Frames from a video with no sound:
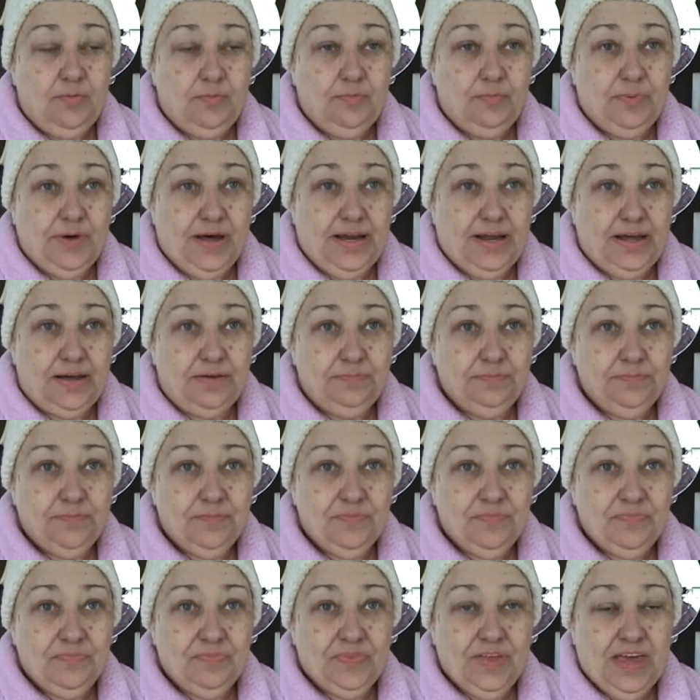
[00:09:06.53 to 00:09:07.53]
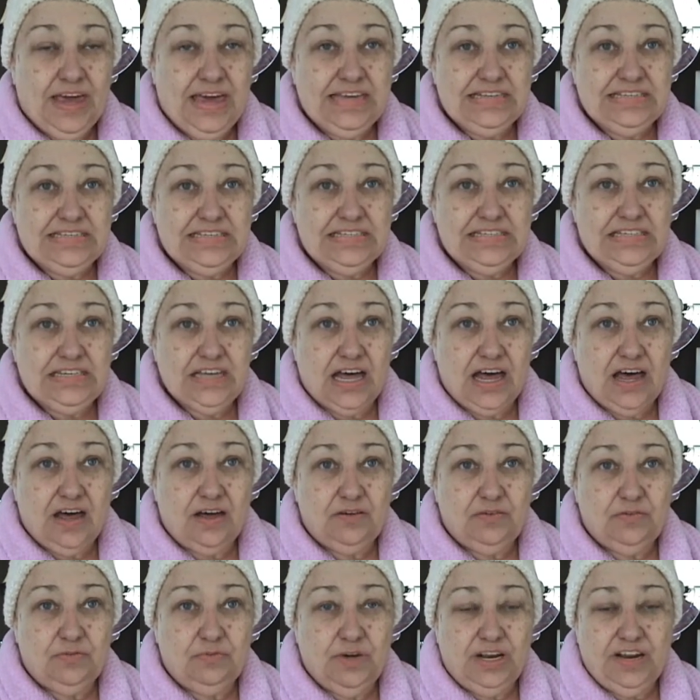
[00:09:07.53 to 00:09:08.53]
But he says,
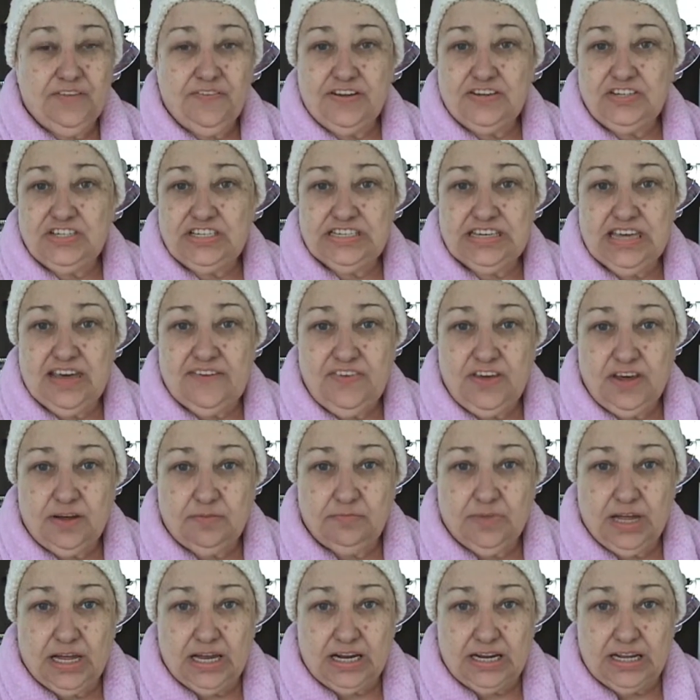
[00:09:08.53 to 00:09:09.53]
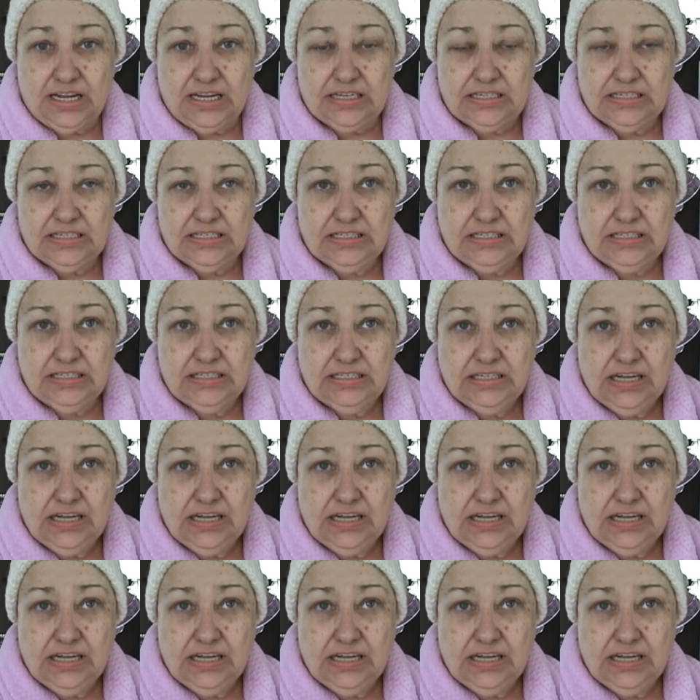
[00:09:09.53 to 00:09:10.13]
what if I just give you a mullet?